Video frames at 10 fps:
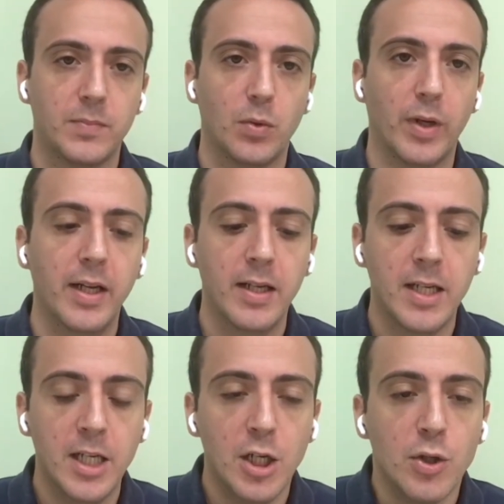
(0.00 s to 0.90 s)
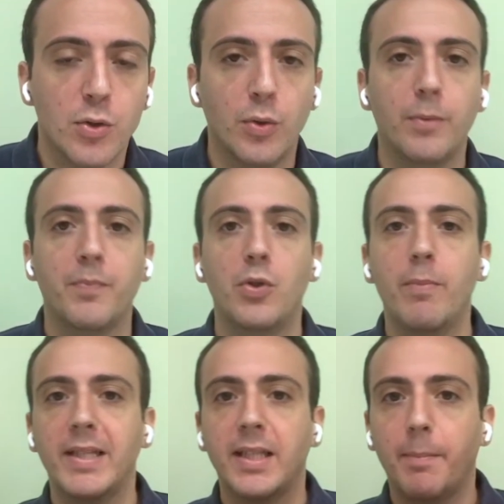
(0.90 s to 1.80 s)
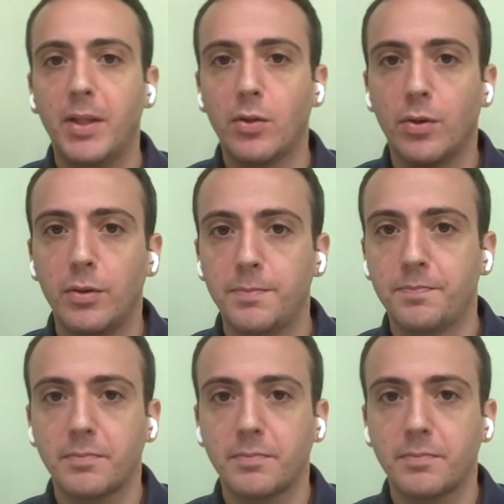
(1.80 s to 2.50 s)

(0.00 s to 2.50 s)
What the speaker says: Okay, so human capital